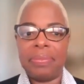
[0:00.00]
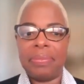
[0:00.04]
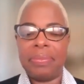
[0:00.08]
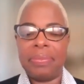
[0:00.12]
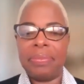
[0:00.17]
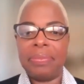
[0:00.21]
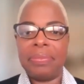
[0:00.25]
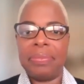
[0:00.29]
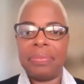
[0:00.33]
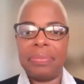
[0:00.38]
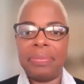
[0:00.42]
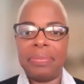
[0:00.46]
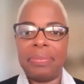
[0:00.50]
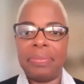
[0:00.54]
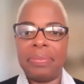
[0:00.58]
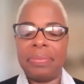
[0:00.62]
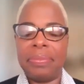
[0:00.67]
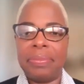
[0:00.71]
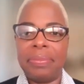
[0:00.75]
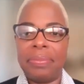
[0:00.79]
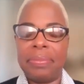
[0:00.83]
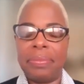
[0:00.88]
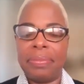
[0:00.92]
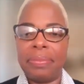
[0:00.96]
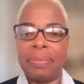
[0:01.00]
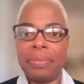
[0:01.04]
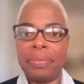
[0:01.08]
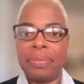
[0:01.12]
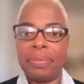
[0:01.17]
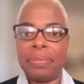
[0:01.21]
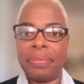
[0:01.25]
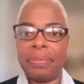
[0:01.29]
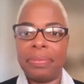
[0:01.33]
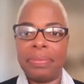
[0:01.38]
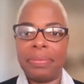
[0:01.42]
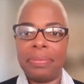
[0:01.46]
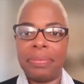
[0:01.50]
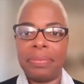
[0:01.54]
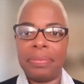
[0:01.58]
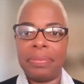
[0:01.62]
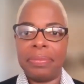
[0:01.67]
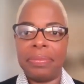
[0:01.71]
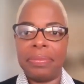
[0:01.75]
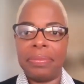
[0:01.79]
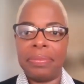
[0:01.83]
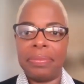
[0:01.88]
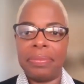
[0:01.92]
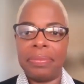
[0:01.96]

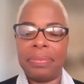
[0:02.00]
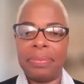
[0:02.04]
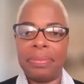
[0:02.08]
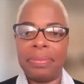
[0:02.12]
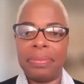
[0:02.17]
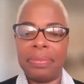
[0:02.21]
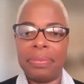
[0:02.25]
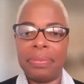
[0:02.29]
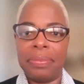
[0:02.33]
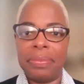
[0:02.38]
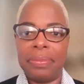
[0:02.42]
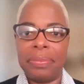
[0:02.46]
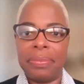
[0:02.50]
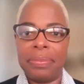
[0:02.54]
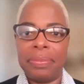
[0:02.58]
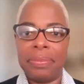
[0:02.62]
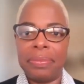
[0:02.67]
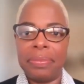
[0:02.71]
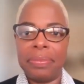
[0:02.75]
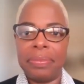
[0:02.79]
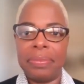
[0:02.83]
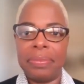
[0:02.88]
No words are spoken by the person on screen.